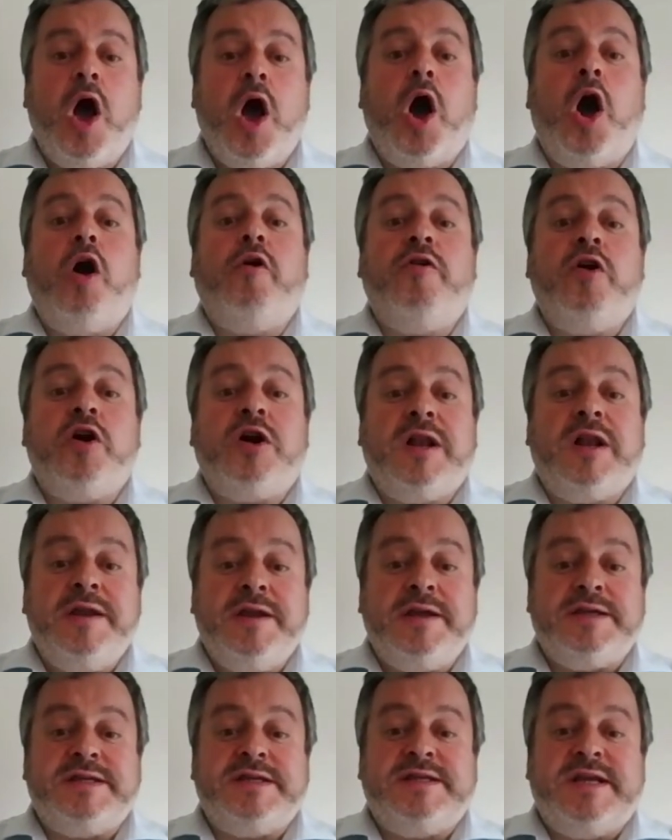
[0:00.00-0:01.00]
Are our
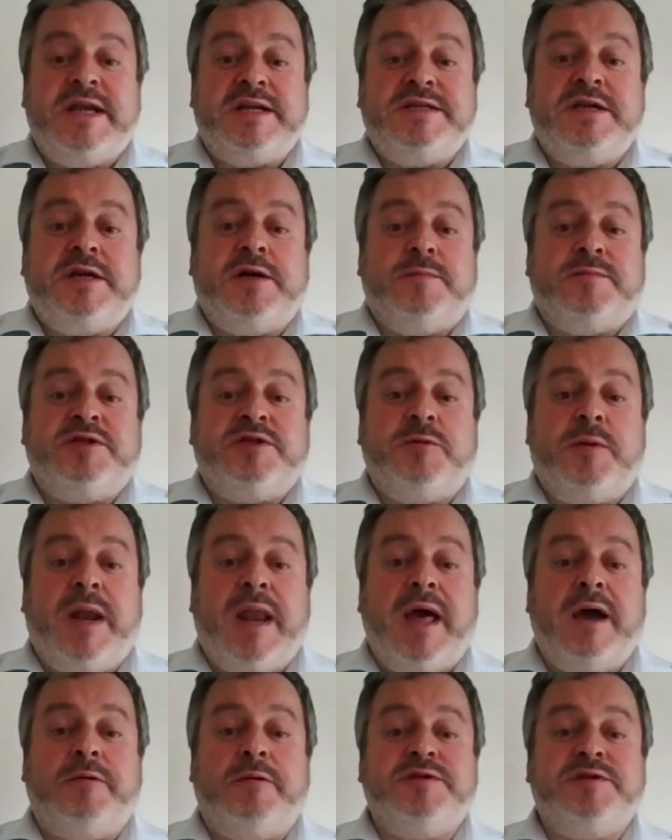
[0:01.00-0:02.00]
clinics set up to allow